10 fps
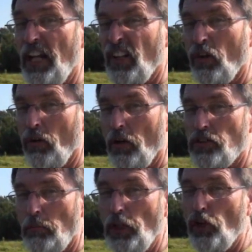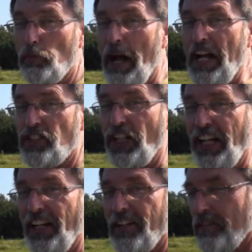this lake will grow some huge bass
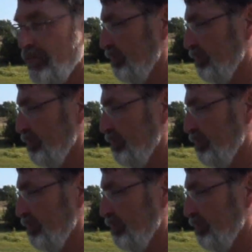again.